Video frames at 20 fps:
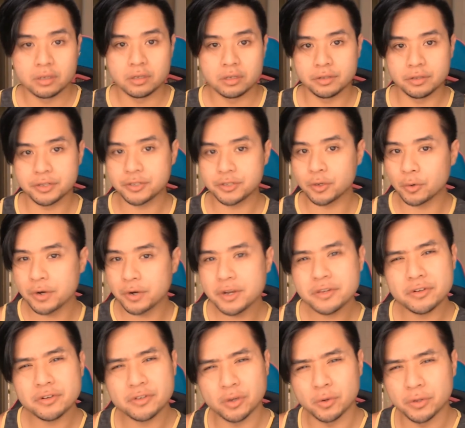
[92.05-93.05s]
The
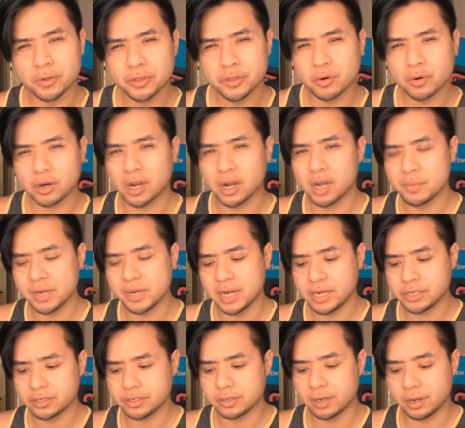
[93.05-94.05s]
stories are told through a
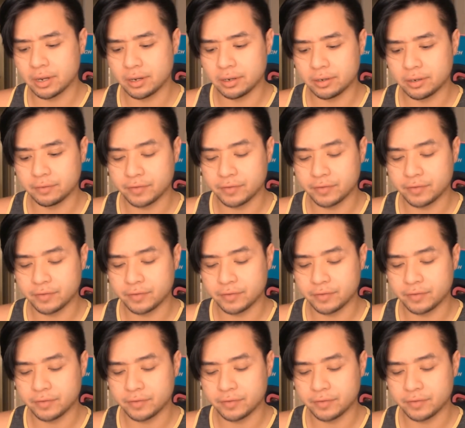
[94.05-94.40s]
combination of